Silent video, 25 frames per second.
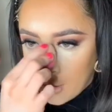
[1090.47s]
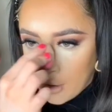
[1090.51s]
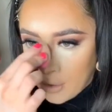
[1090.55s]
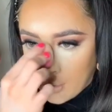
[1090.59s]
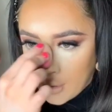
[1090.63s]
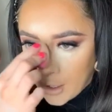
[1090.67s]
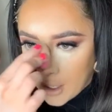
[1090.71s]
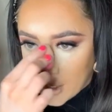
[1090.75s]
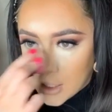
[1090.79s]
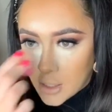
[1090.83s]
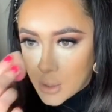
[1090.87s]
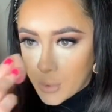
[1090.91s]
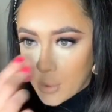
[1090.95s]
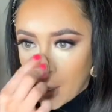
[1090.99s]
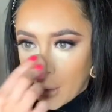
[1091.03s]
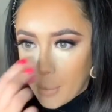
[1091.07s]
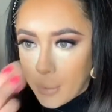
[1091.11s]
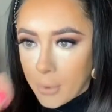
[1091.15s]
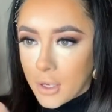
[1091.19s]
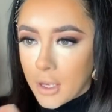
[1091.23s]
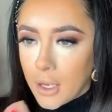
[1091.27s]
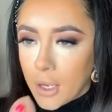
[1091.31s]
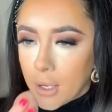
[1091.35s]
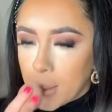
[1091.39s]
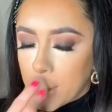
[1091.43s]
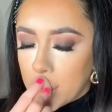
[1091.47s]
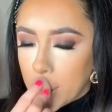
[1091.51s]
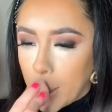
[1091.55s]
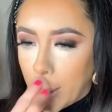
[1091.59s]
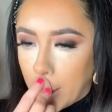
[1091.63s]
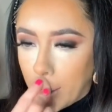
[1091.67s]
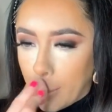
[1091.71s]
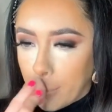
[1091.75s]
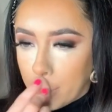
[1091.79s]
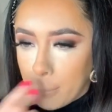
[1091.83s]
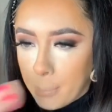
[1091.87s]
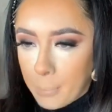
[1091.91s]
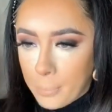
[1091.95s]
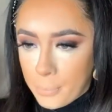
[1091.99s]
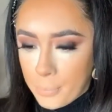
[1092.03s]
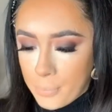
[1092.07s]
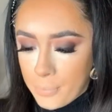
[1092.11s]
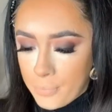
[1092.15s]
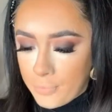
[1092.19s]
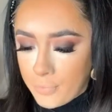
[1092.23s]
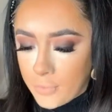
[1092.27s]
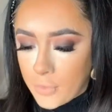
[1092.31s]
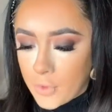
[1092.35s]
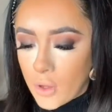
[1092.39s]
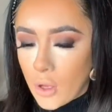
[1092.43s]
that's where I would get um
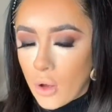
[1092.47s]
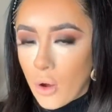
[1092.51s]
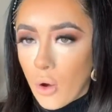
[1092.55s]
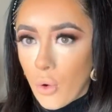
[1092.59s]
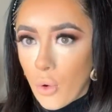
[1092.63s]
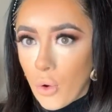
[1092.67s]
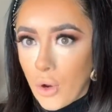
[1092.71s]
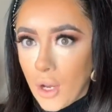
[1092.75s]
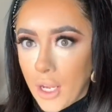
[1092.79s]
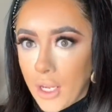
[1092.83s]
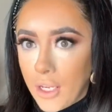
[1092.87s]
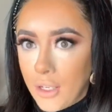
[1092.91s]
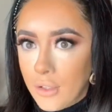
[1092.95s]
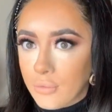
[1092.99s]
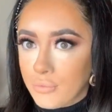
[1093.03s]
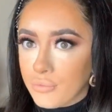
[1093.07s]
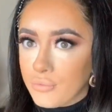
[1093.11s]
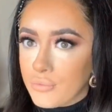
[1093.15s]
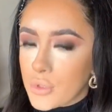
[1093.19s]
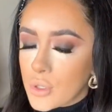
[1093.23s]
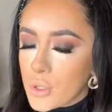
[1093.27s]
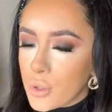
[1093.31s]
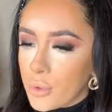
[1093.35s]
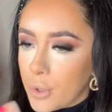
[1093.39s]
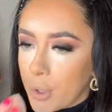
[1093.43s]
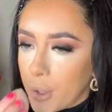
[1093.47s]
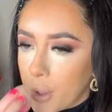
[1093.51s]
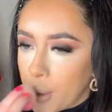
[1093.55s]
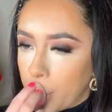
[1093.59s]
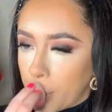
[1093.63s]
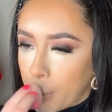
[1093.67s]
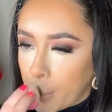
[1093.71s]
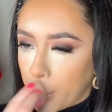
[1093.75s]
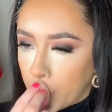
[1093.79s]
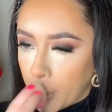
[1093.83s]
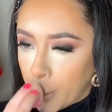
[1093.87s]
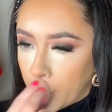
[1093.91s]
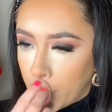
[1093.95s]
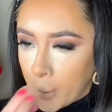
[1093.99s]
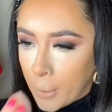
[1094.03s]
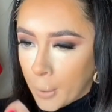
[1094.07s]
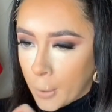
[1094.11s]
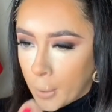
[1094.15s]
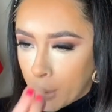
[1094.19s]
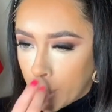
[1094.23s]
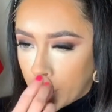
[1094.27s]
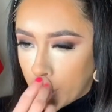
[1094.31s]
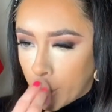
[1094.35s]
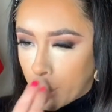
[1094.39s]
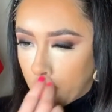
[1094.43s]
oily sort of.
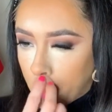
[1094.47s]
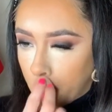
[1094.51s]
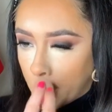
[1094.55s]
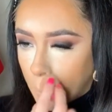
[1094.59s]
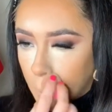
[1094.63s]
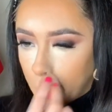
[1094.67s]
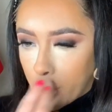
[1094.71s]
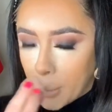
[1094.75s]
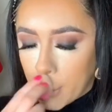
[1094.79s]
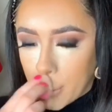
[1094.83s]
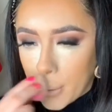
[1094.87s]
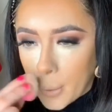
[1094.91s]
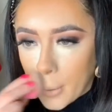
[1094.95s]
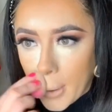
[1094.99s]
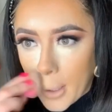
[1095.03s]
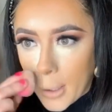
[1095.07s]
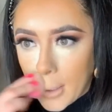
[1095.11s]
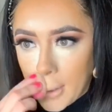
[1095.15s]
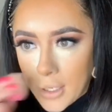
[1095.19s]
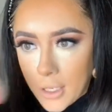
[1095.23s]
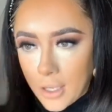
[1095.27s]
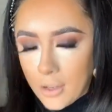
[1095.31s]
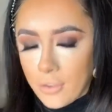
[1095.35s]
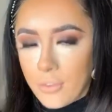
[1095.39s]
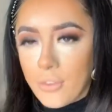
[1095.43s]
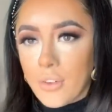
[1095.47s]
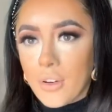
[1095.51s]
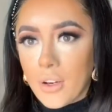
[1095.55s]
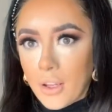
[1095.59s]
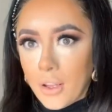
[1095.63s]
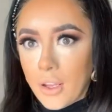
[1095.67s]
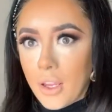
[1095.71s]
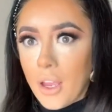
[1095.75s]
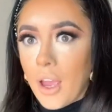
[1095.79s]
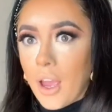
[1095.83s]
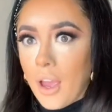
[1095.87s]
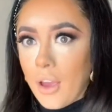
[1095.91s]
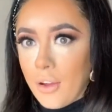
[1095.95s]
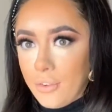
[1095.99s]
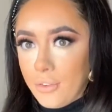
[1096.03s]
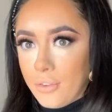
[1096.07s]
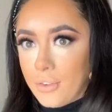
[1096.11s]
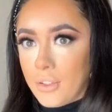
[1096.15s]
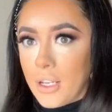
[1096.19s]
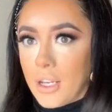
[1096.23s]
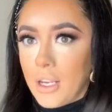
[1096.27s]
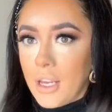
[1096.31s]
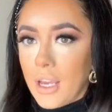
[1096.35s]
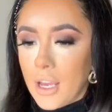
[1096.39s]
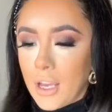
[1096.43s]
So I definitely have
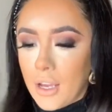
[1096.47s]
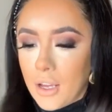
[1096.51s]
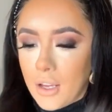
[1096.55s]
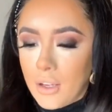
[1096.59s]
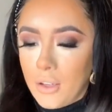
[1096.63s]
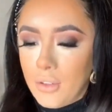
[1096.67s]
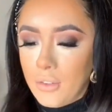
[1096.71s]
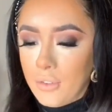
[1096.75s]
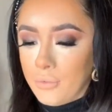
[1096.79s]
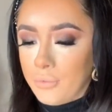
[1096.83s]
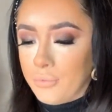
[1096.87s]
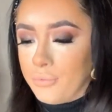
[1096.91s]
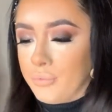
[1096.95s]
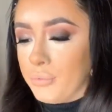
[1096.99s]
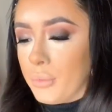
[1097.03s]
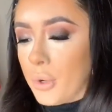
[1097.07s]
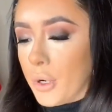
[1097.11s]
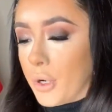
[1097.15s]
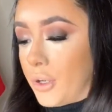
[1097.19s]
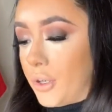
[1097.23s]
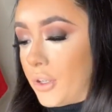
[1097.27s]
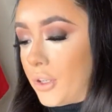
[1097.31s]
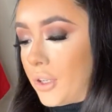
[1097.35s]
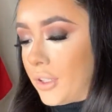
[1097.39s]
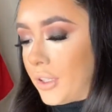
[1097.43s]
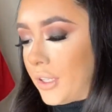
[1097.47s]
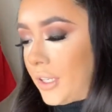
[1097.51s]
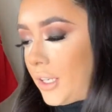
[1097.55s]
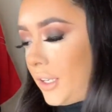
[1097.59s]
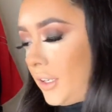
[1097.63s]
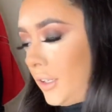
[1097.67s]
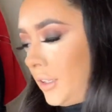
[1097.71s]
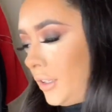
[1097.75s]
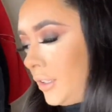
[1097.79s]
to uh, powder on there.